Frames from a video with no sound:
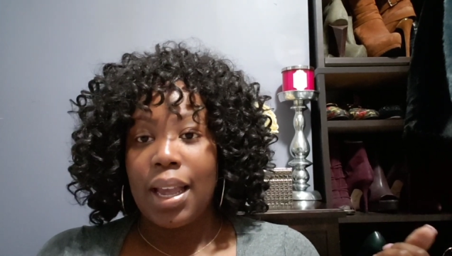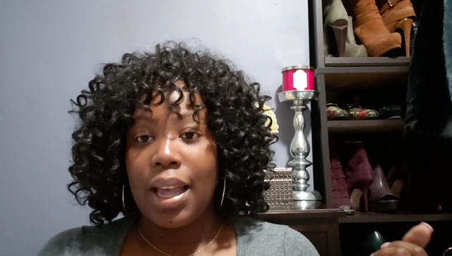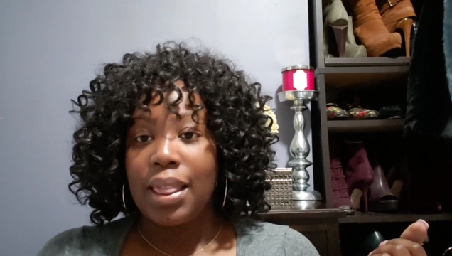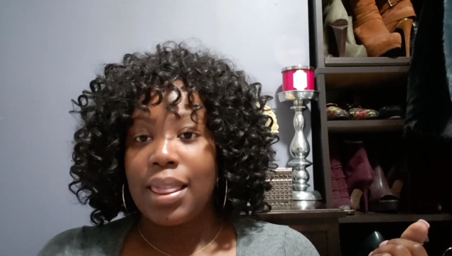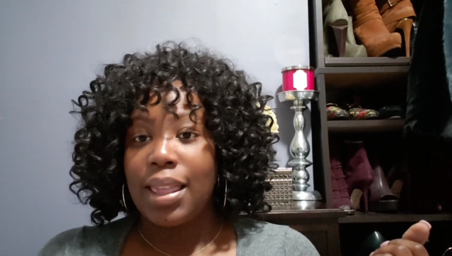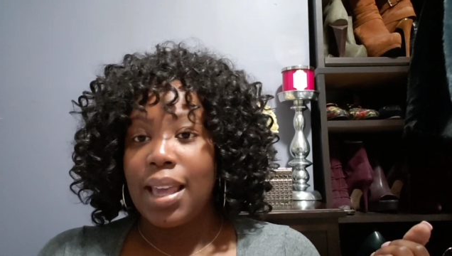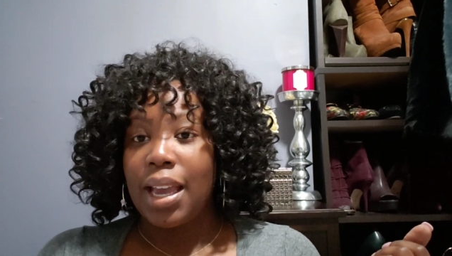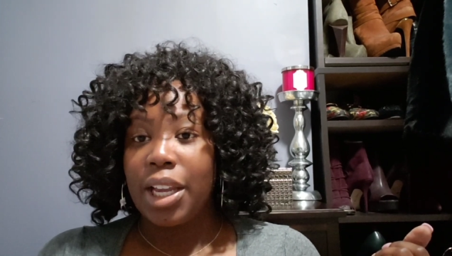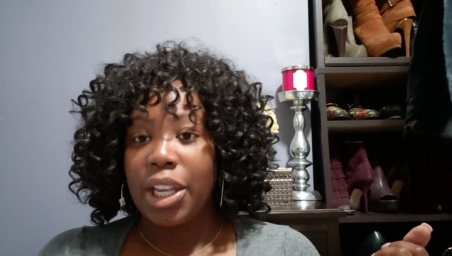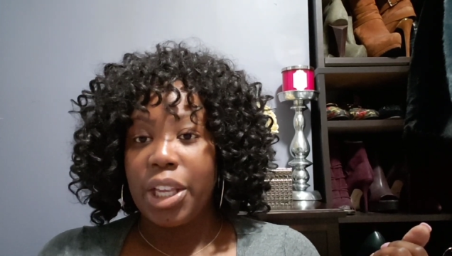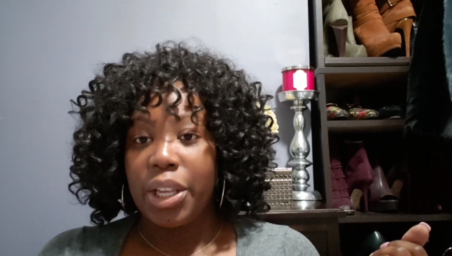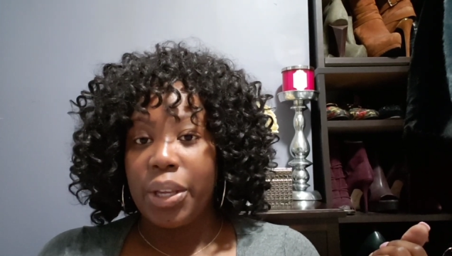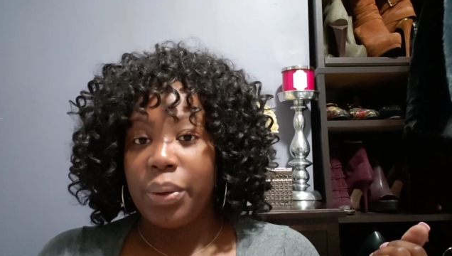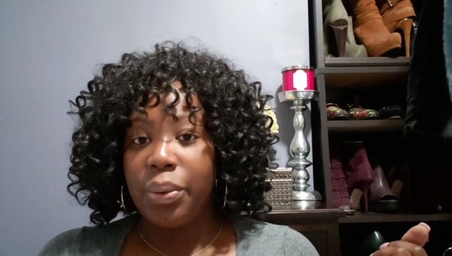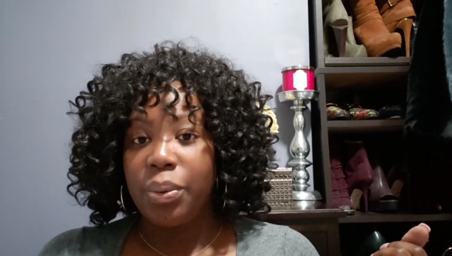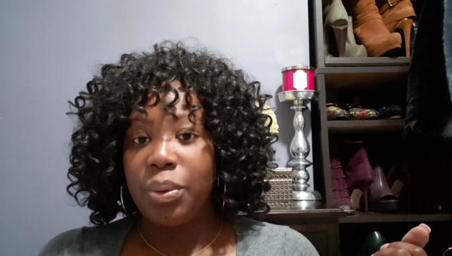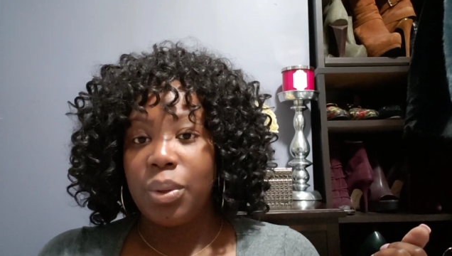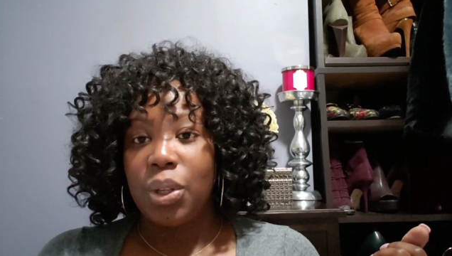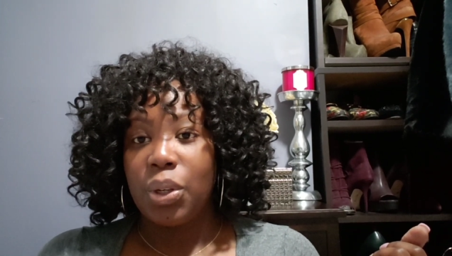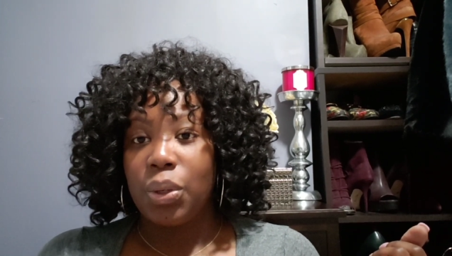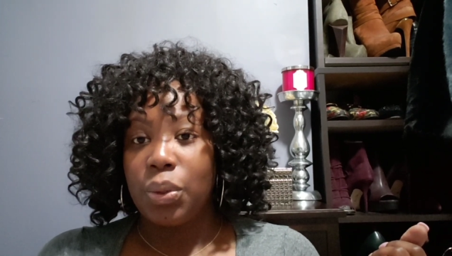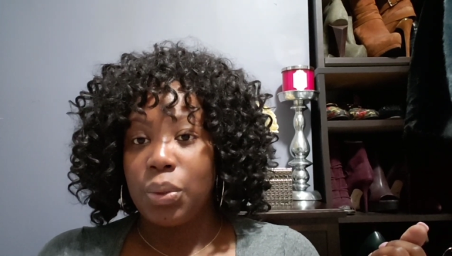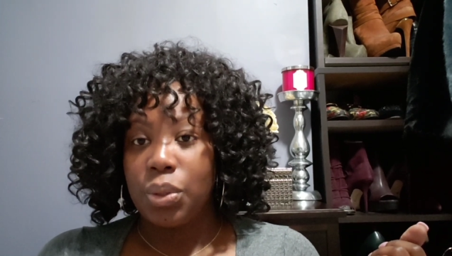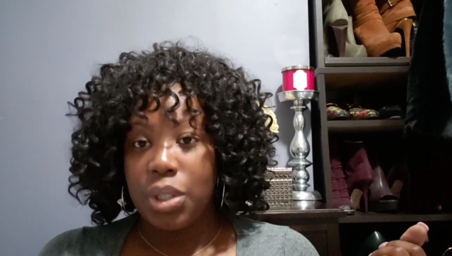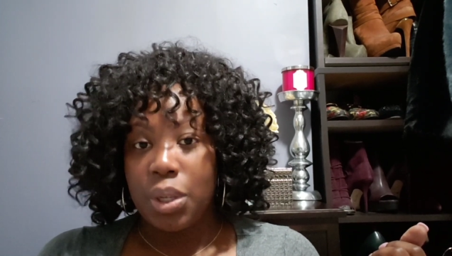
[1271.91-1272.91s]
at that cute
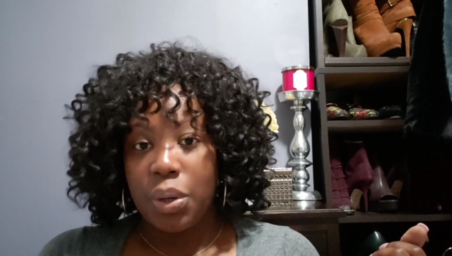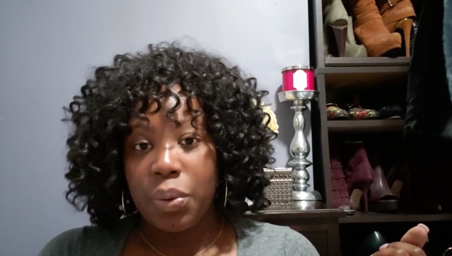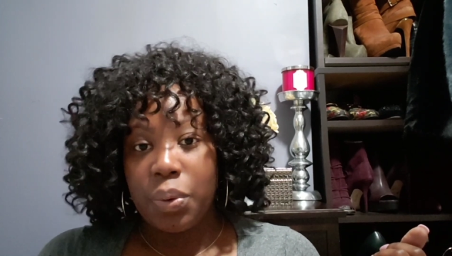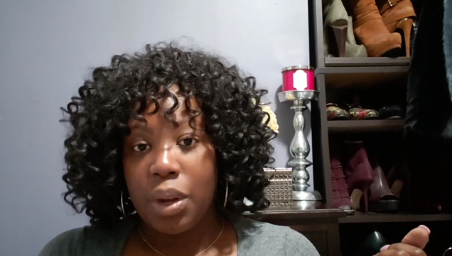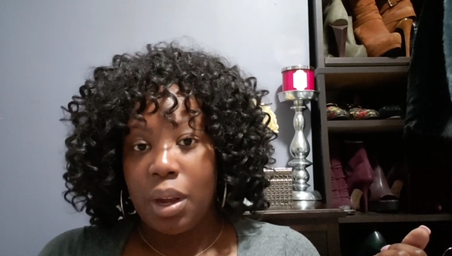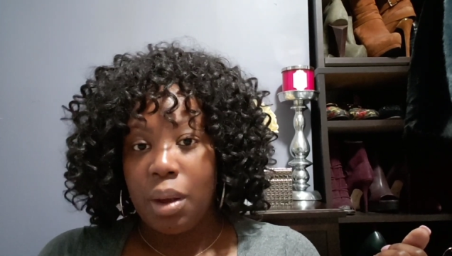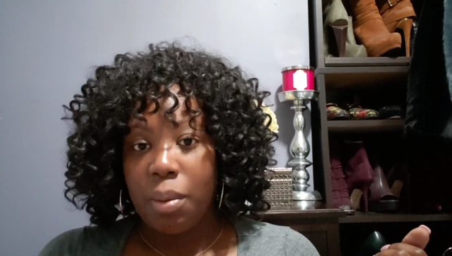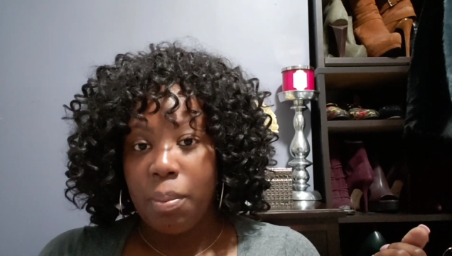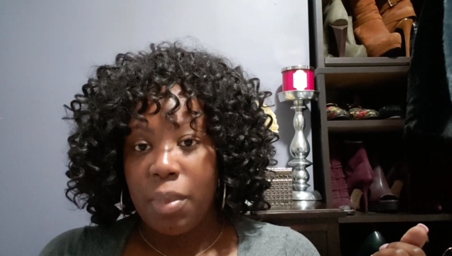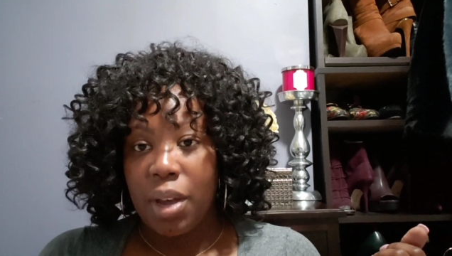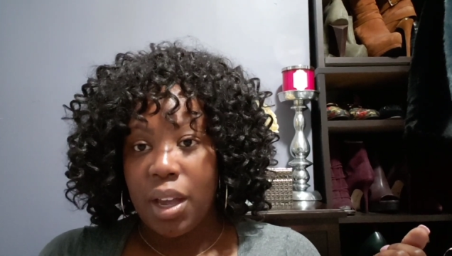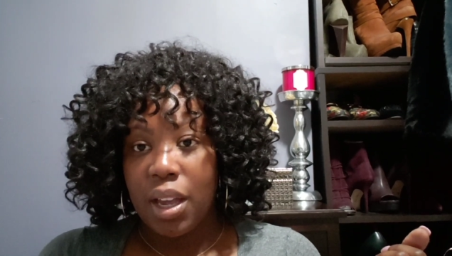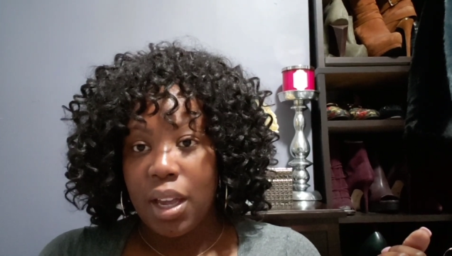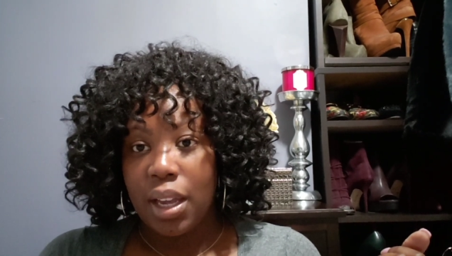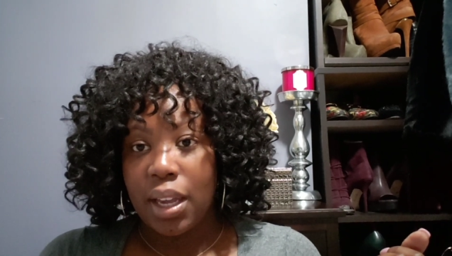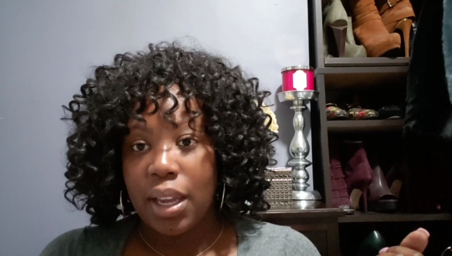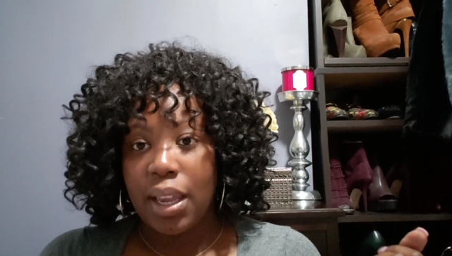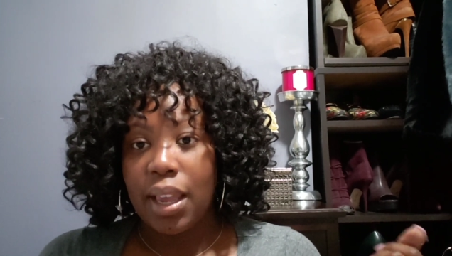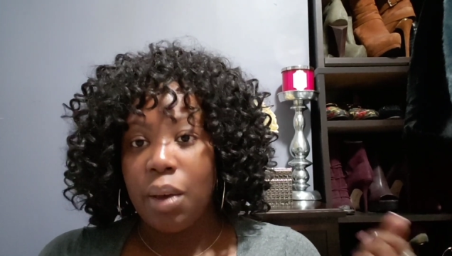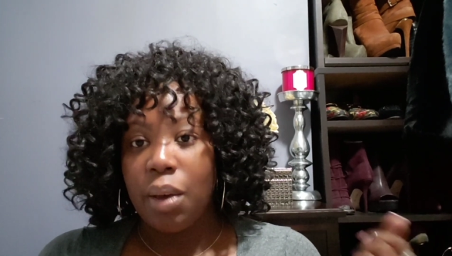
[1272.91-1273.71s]
little donut mug,